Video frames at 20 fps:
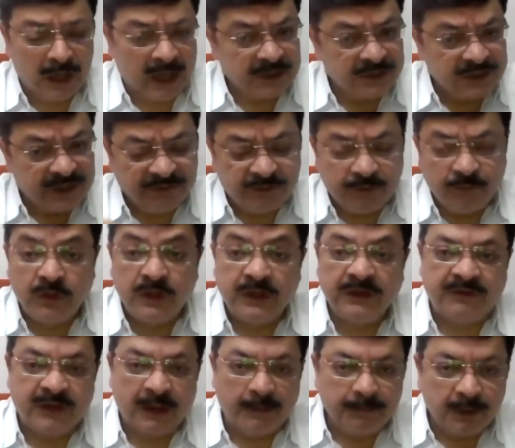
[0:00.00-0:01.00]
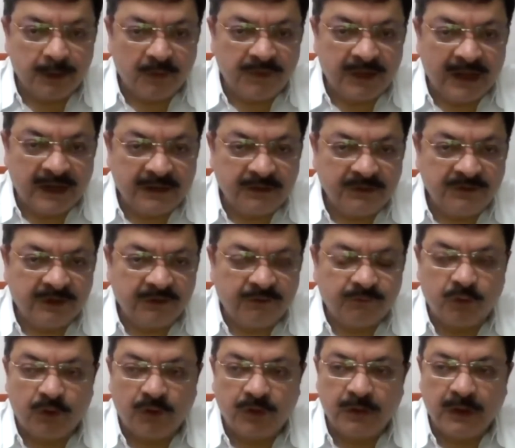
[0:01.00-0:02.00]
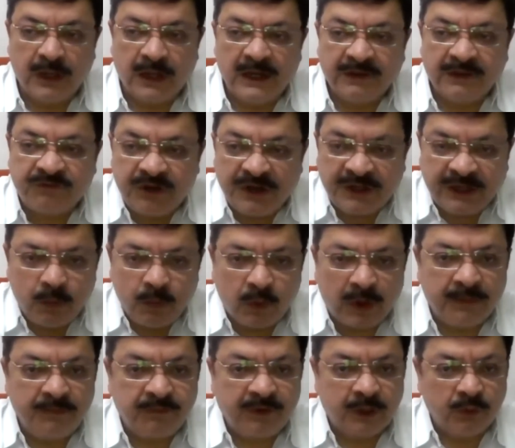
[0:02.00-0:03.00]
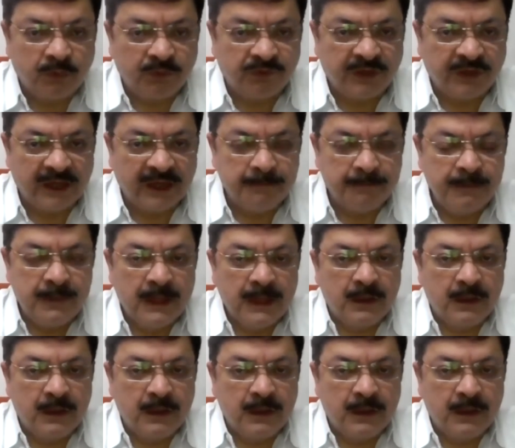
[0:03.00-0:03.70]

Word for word: I'll just give you an example of that, just for illustrating what I'm trying to say.